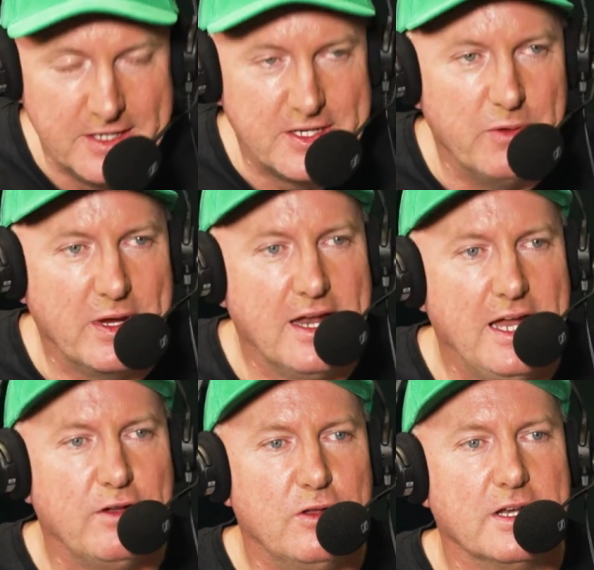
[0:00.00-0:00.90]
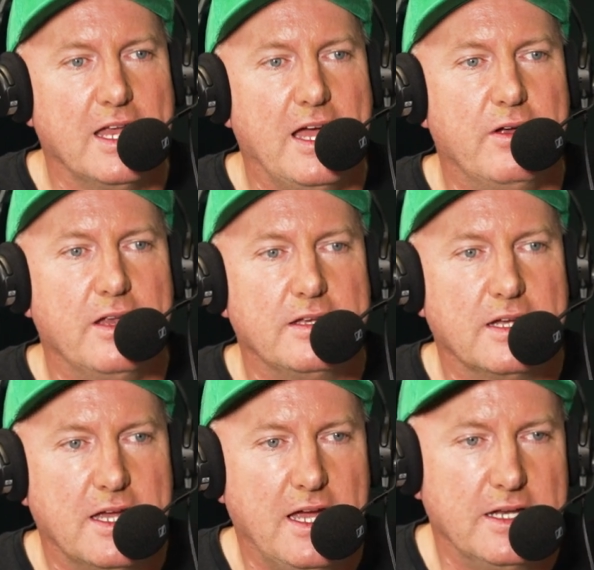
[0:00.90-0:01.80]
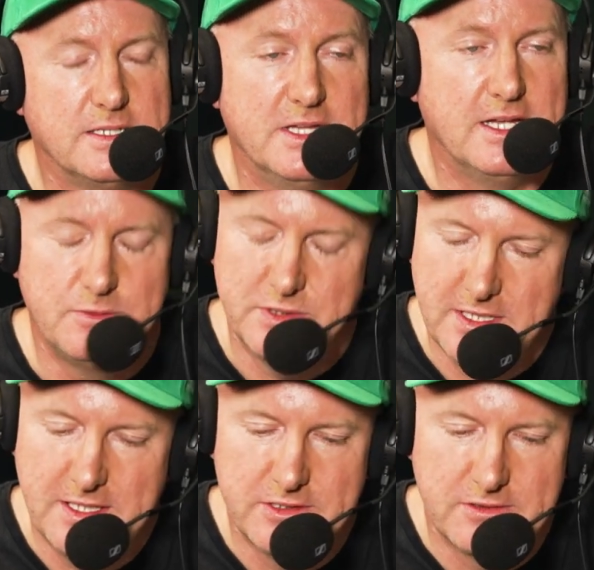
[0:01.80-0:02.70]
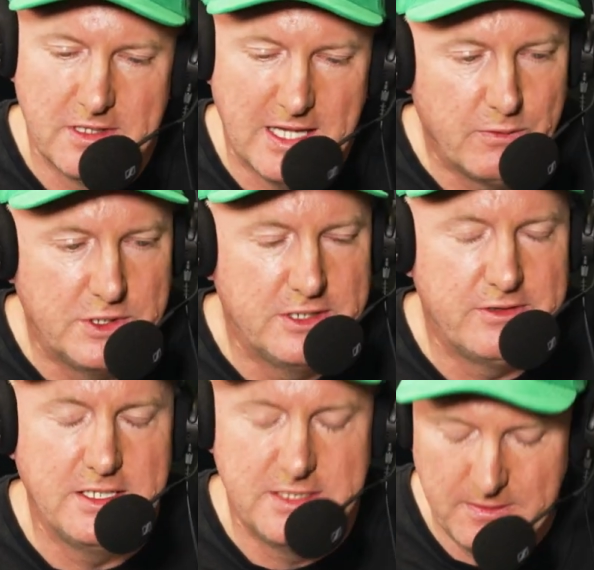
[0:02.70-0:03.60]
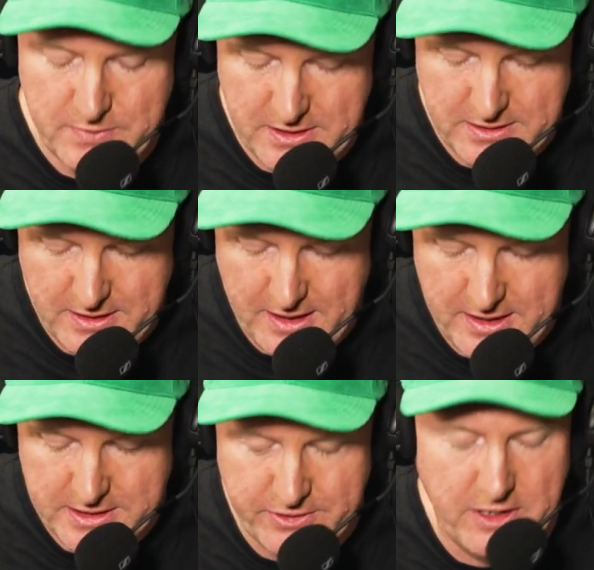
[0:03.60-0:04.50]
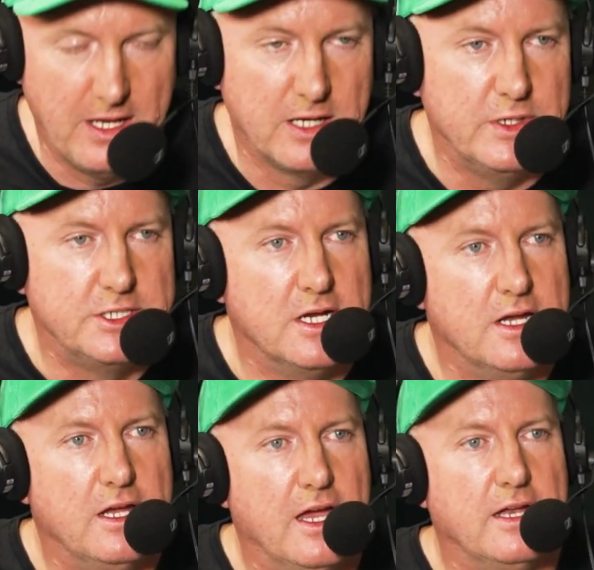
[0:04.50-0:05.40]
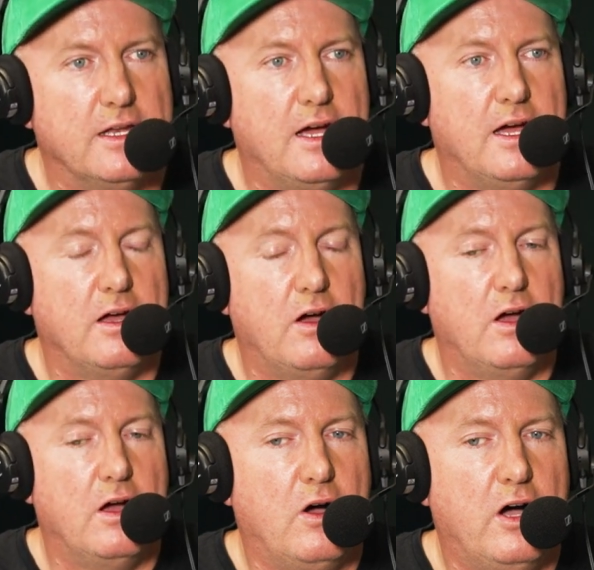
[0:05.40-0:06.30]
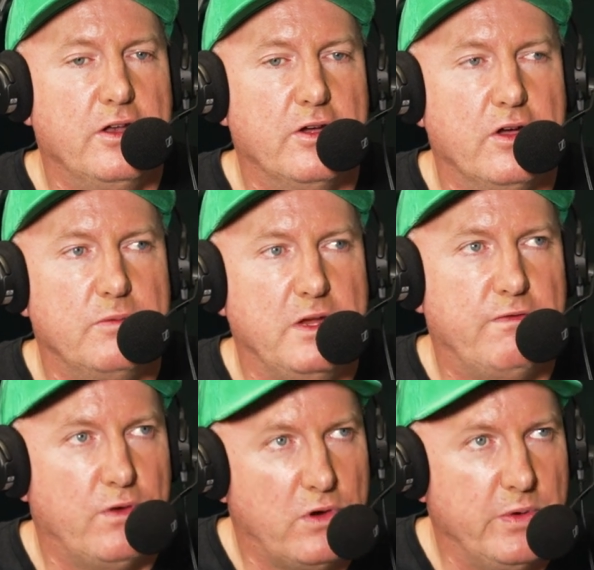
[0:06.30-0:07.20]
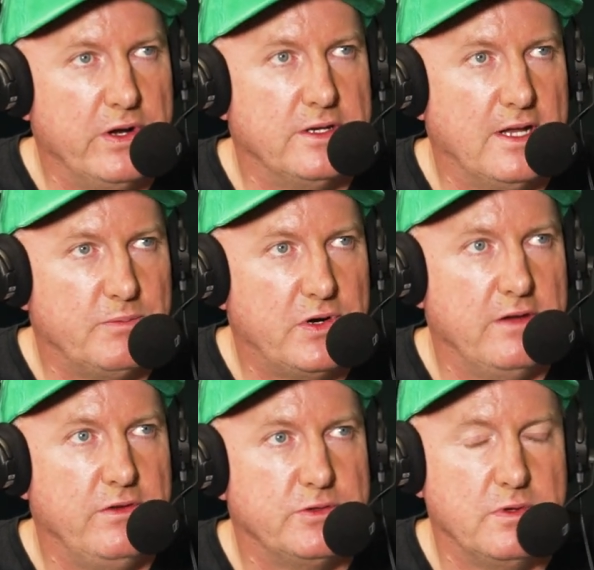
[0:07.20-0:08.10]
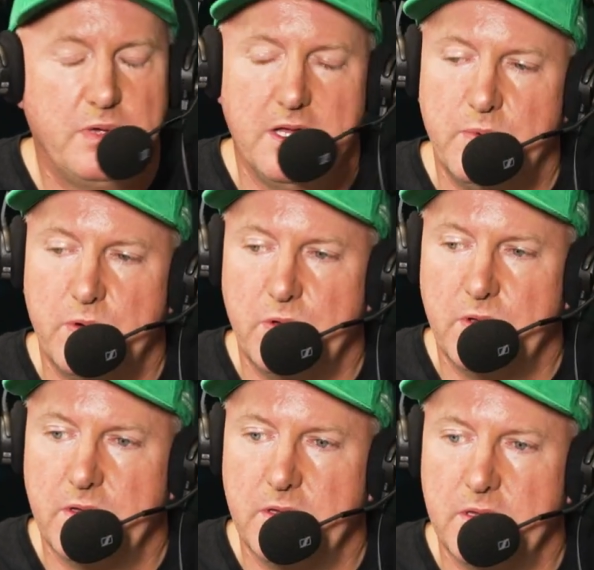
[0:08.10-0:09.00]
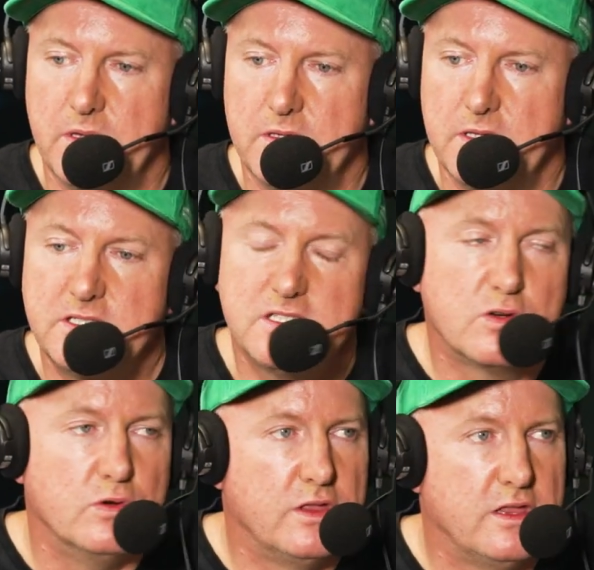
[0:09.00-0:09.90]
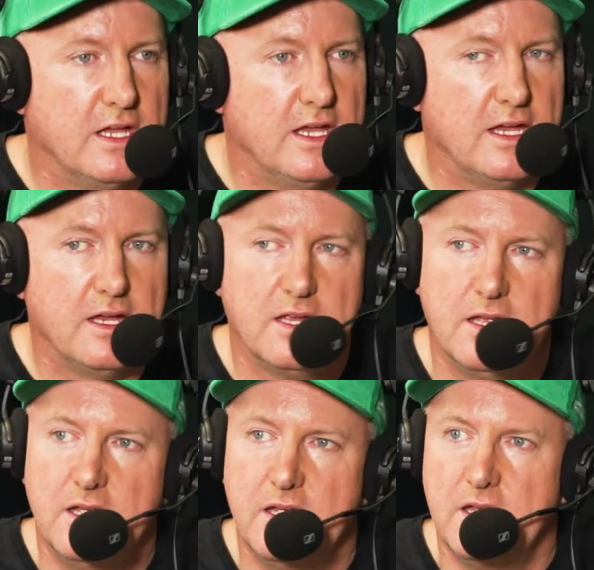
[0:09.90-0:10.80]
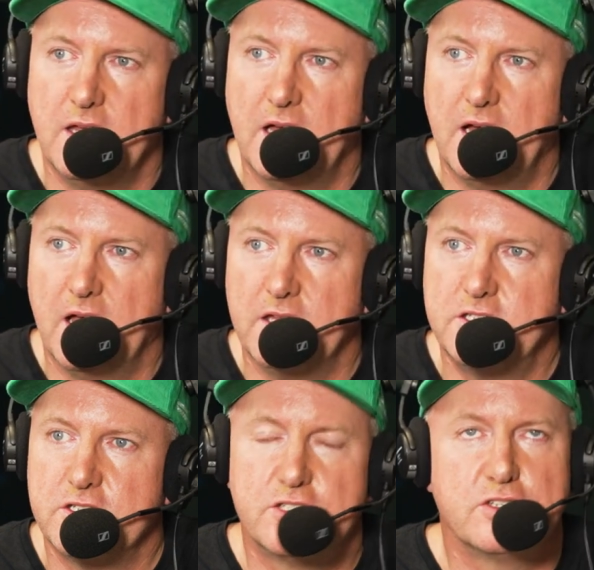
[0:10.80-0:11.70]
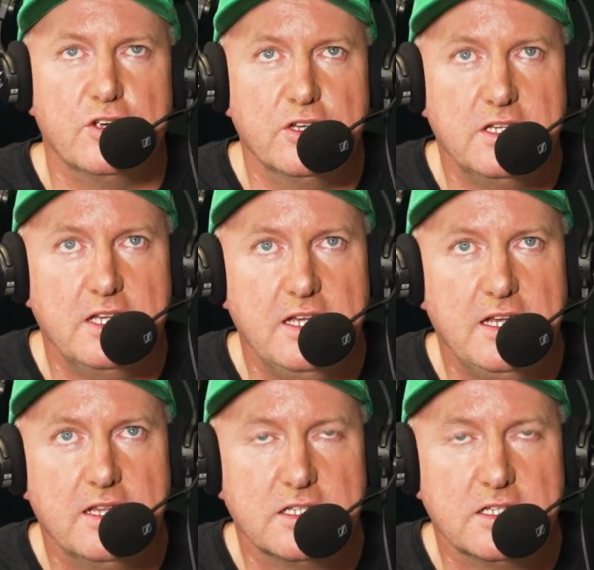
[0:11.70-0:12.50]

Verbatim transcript: So we're going to have a look now at, the Kiaarnism. And as we said, there's language in racing, but Kiaarn has her own language. And uh, I'd heard before when I'd done previews with people this is a good thing. Uh, mm-hmm. Uh, this is a certainty.